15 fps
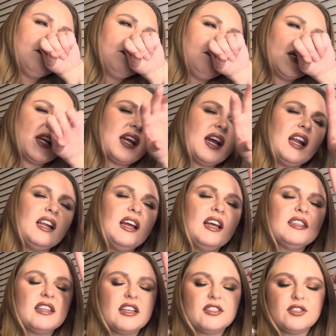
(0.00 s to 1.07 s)
but it kind of
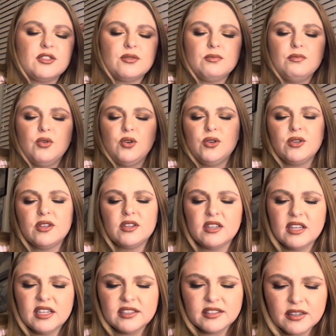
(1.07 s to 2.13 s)
has that
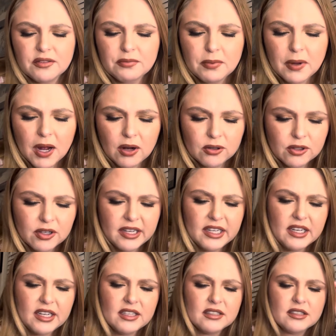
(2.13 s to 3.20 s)
smoothness of
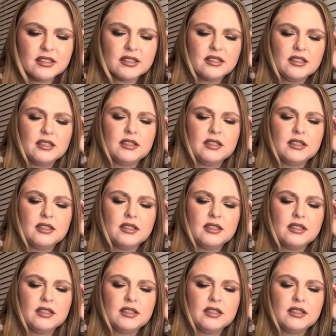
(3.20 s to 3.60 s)
powderiness.